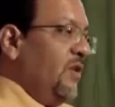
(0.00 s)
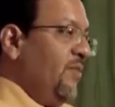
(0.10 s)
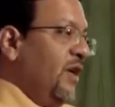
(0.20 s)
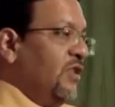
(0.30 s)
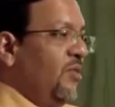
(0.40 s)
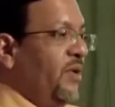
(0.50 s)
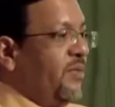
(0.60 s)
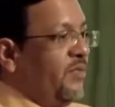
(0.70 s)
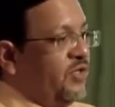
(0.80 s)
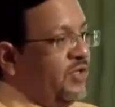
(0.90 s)
the Mars
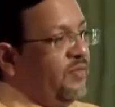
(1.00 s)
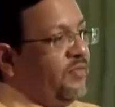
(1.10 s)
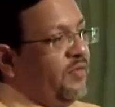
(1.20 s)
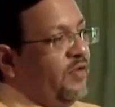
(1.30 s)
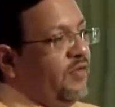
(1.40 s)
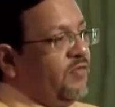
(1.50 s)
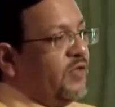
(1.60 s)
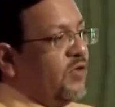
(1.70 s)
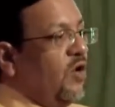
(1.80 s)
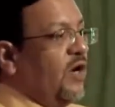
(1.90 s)
orbiter mission, which
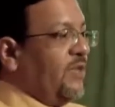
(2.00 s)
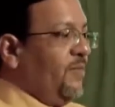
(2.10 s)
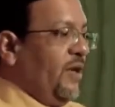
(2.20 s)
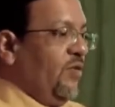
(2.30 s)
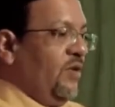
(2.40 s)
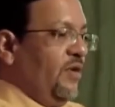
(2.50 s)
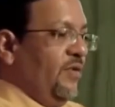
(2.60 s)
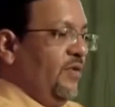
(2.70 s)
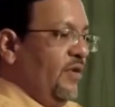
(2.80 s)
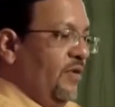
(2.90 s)
we will call as payload,
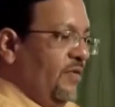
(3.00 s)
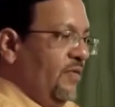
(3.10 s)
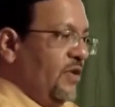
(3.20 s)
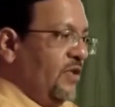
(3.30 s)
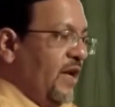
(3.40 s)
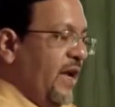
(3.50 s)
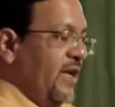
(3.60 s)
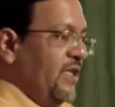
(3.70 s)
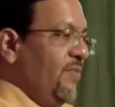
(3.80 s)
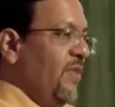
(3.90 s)
which
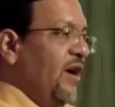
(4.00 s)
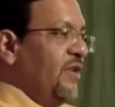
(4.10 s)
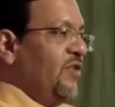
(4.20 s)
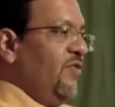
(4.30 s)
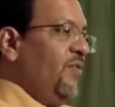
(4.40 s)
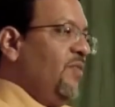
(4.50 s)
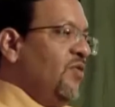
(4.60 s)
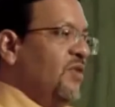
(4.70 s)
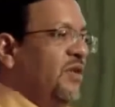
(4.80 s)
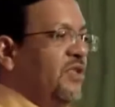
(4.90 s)
has a mass of
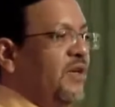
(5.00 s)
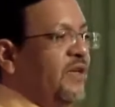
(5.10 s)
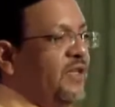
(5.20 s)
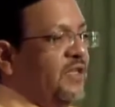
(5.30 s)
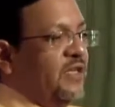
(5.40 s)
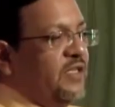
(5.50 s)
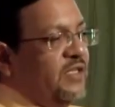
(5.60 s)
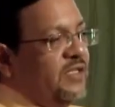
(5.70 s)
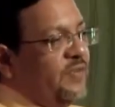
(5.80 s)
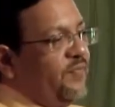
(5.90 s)
about 13
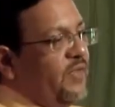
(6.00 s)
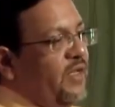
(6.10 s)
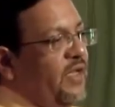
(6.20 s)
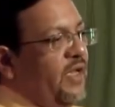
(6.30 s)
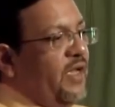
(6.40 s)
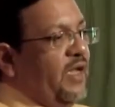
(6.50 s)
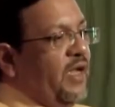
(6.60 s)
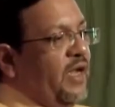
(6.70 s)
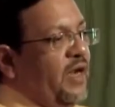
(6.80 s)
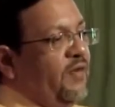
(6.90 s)
kgs.
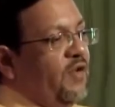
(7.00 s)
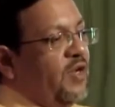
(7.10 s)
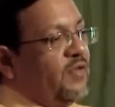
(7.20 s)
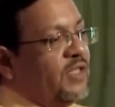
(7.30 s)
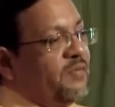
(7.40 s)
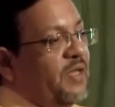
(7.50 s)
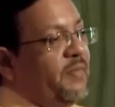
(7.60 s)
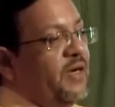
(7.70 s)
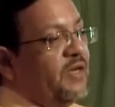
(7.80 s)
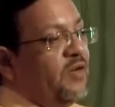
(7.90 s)
And one of the
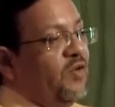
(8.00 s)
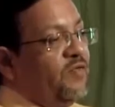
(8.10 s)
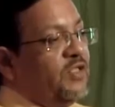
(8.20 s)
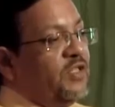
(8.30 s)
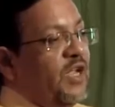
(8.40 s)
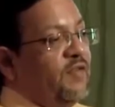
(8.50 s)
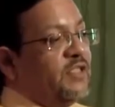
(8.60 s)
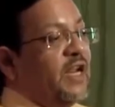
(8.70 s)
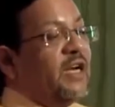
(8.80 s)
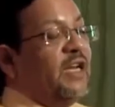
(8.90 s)
experiment on which I
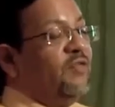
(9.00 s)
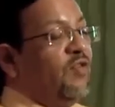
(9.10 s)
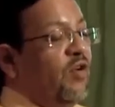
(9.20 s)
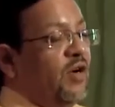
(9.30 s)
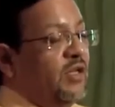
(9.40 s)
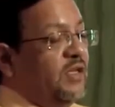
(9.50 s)
was directly involved